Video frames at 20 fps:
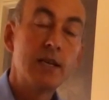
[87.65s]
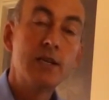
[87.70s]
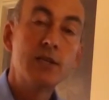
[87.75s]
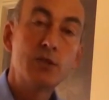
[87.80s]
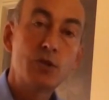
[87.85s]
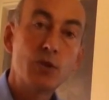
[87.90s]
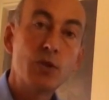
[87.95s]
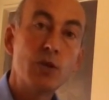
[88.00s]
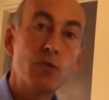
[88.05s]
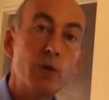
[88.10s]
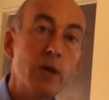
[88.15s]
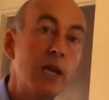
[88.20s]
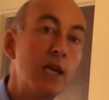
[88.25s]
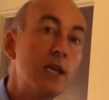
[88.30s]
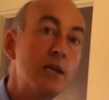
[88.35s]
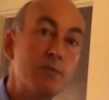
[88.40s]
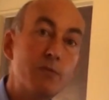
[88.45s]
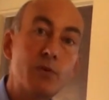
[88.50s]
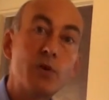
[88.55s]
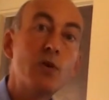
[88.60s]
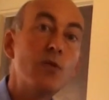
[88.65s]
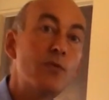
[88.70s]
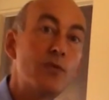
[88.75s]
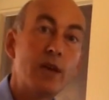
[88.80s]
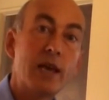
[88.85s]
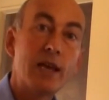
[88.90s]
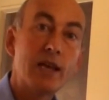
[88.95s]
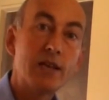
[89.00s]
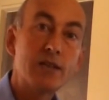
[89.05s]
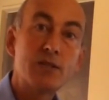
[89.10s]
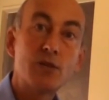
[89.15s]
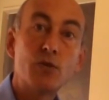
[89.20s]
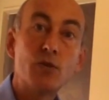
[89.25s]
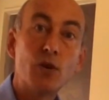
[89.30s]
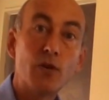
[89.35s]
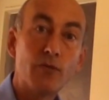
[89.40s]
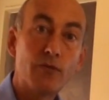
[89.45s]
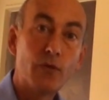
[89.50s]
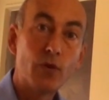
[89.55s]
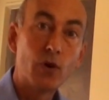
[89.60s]
so that we can improve things
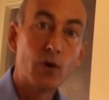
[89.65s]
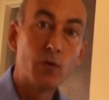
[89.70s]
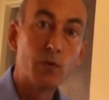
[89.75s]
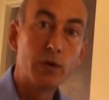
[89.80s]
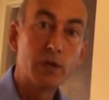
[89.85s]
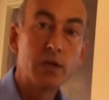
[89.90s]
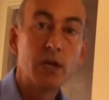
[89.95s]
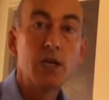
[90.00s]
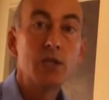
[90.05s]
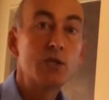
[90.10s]
going forward.